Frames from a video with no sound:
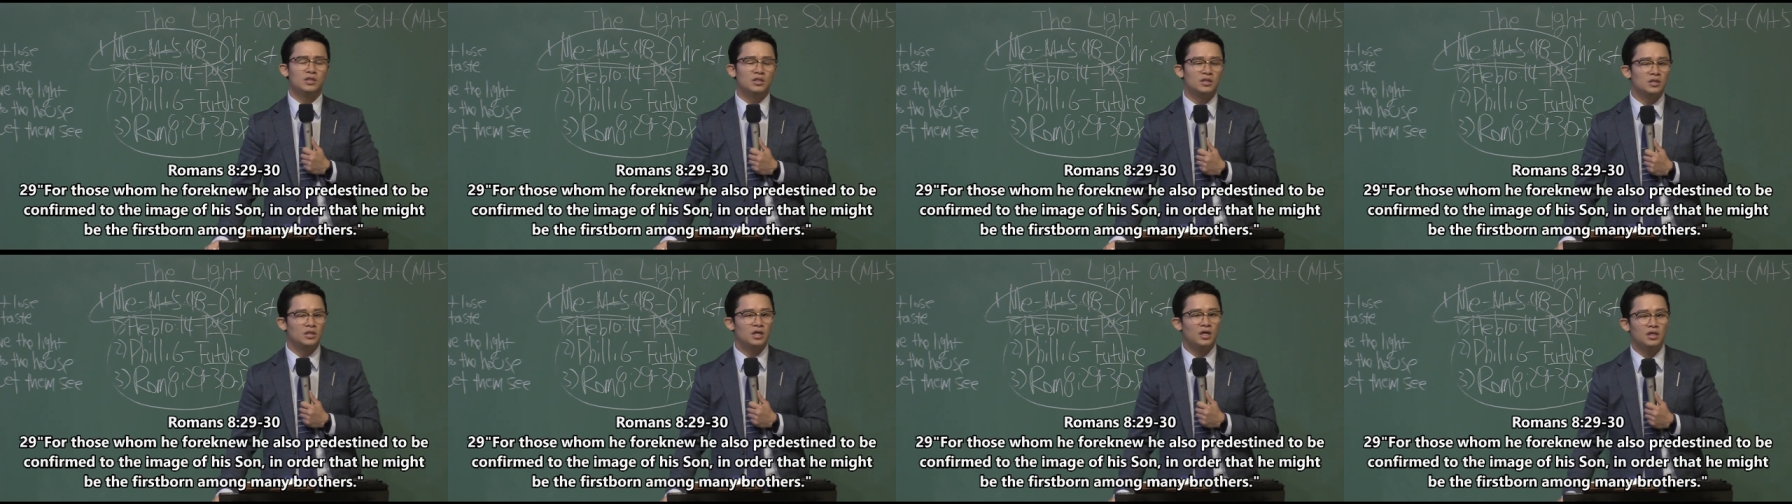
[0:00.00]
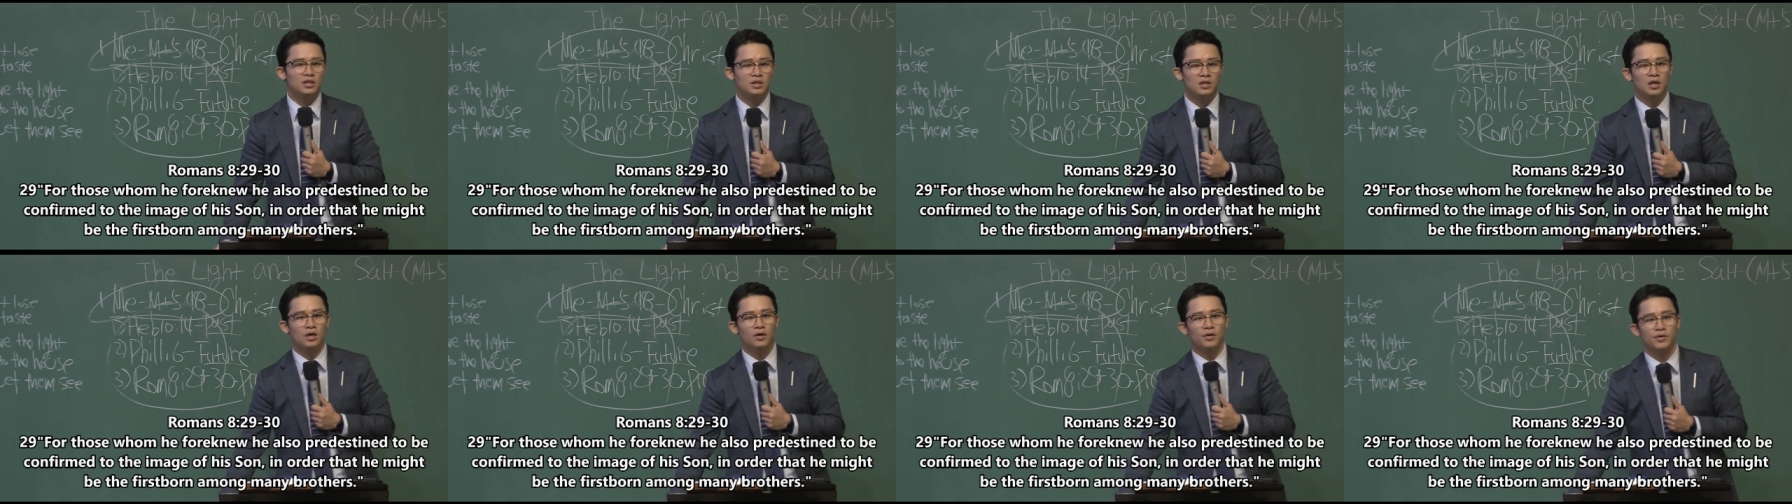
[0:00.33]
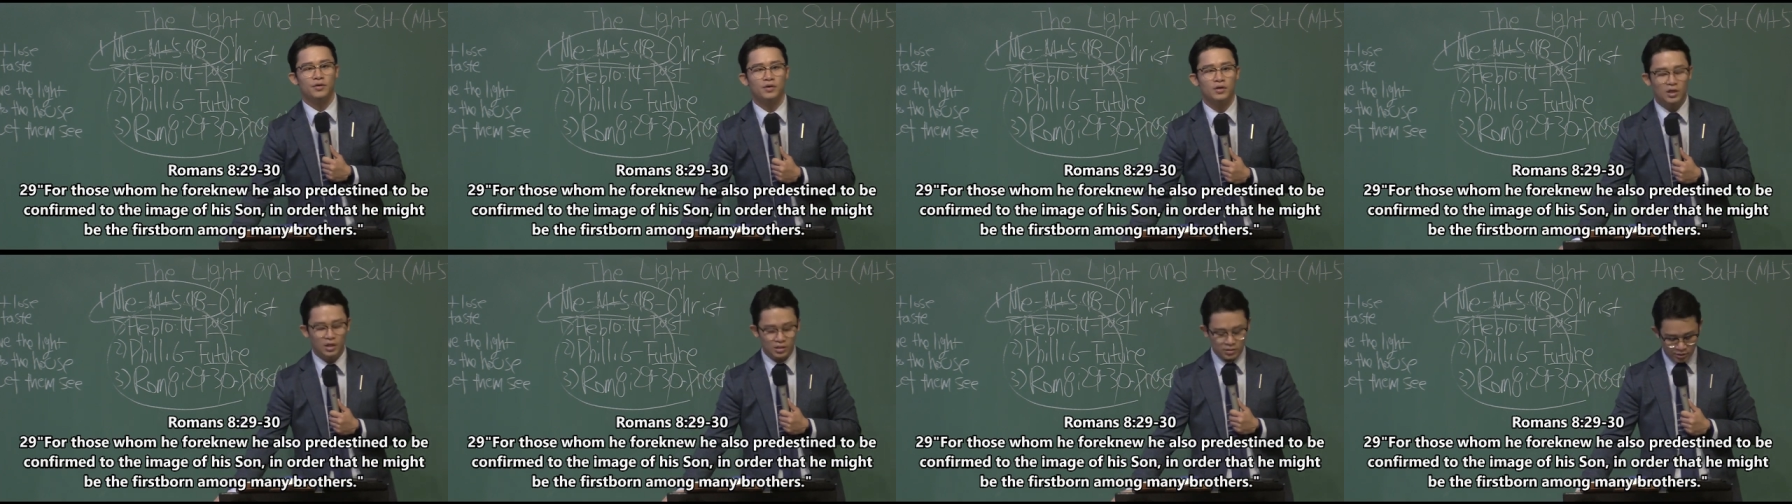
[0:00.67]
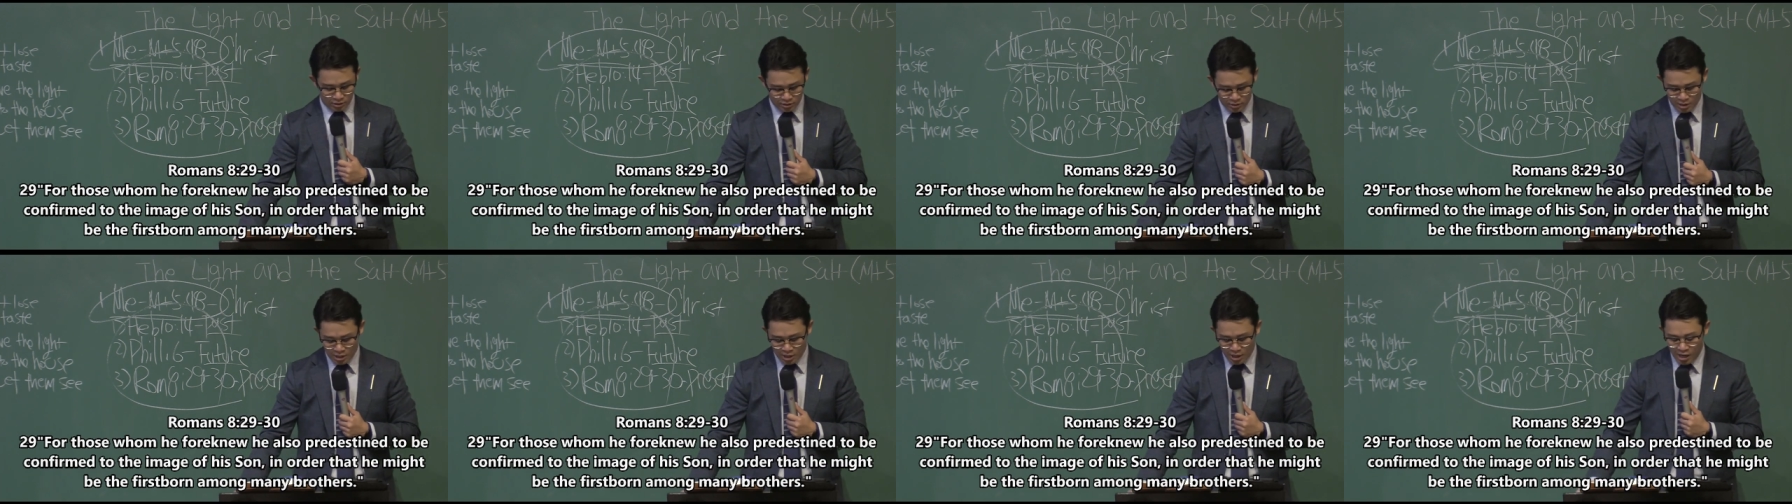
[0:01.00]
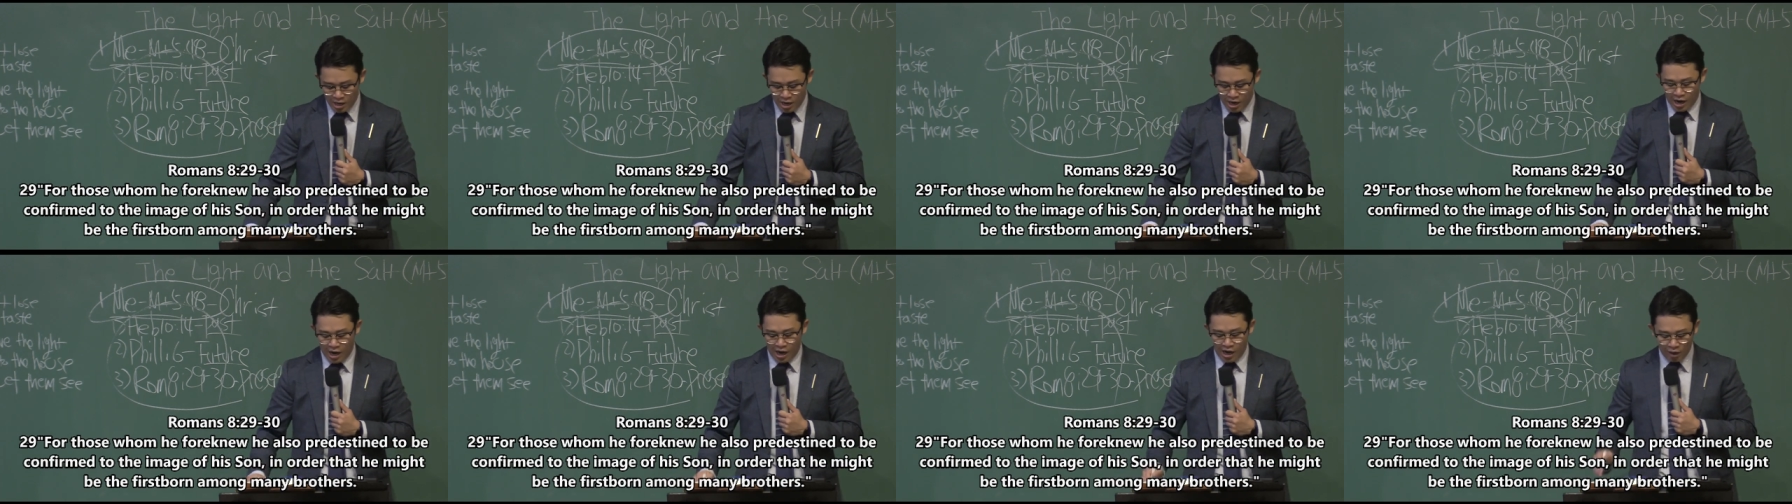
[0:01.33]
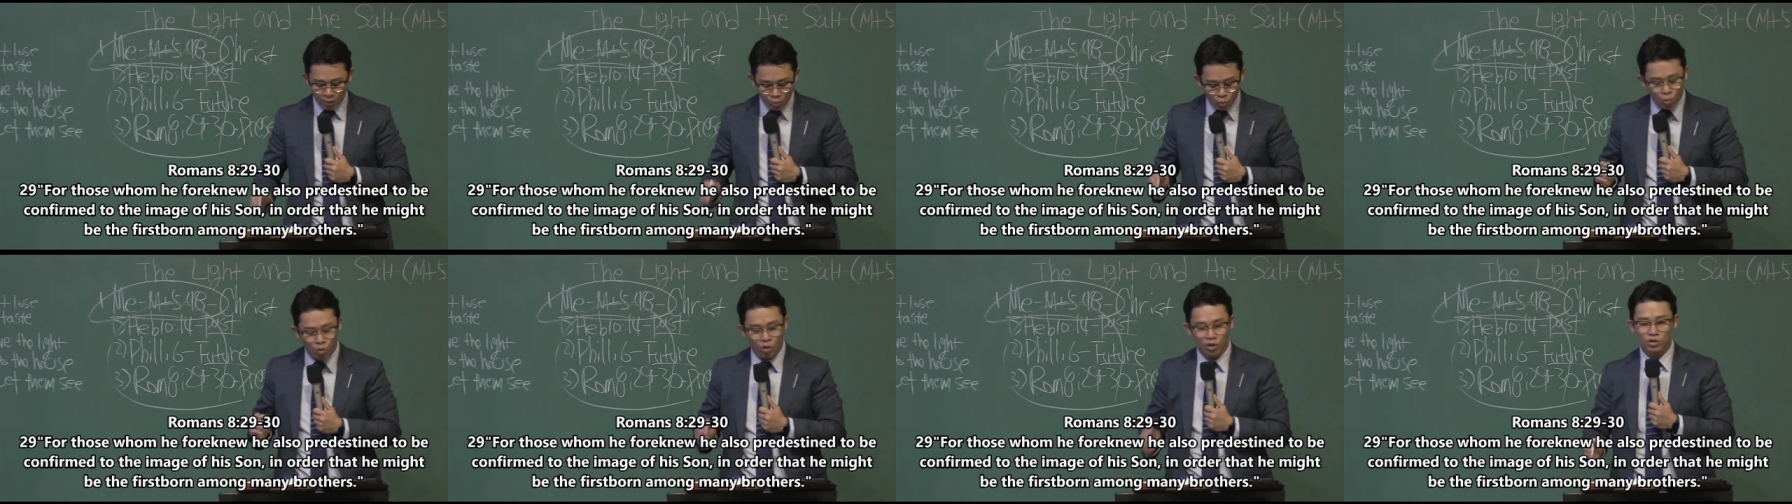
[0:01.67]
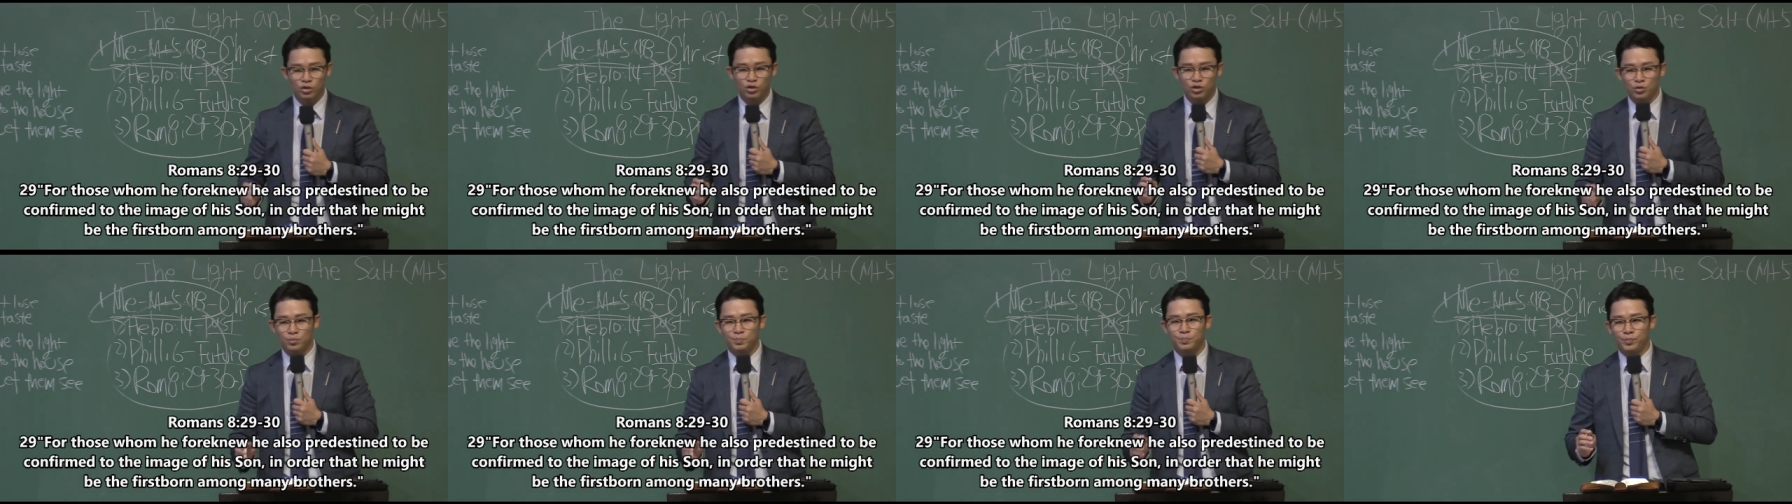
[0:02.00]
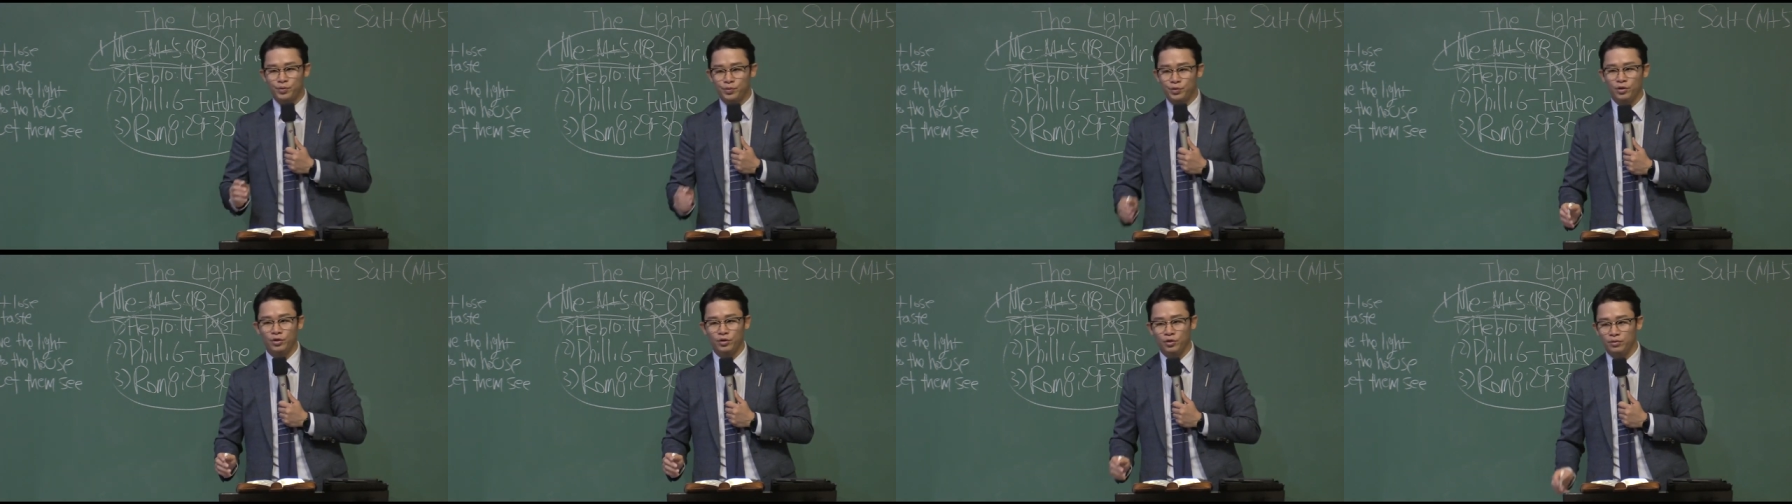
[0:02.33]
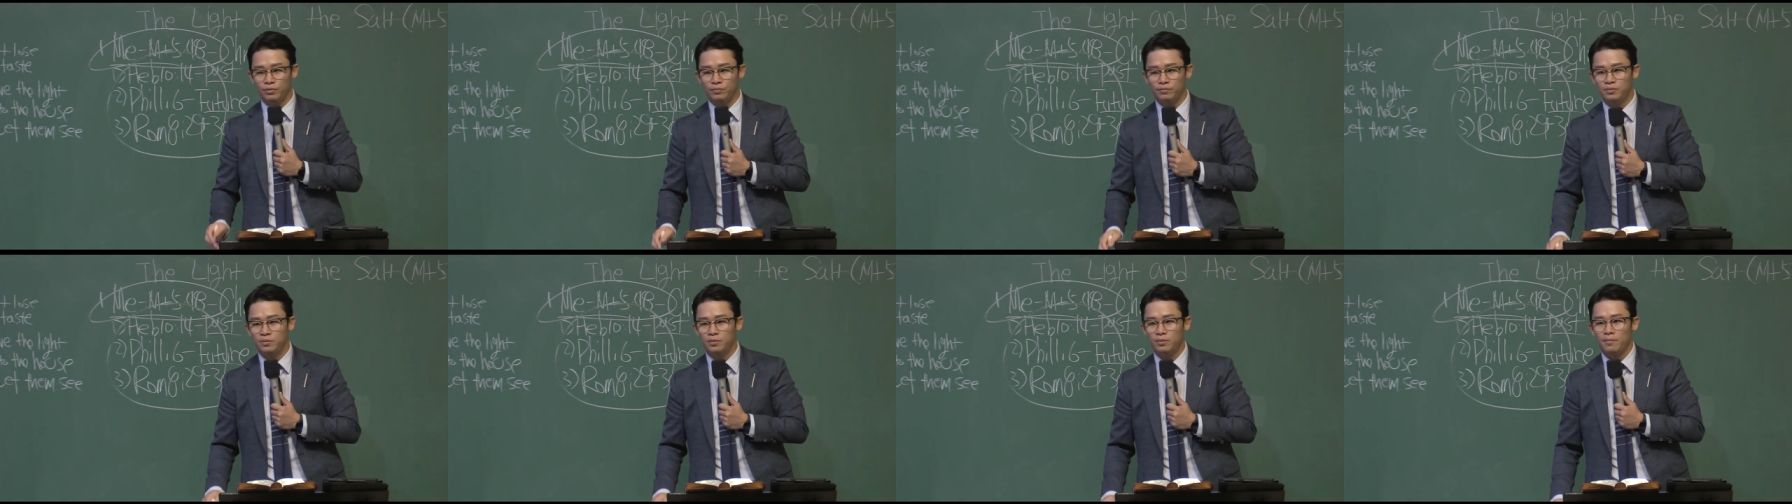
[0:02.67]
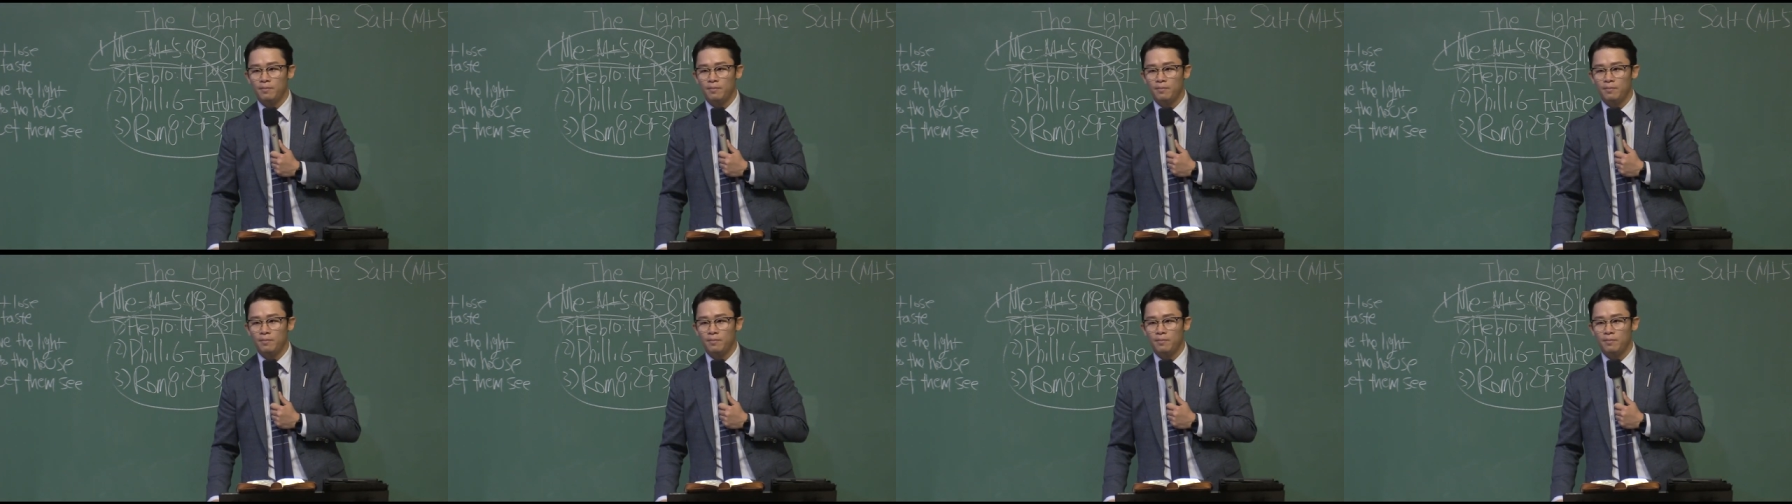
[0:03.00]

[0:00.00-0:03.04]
did I tell you guys? I want to prove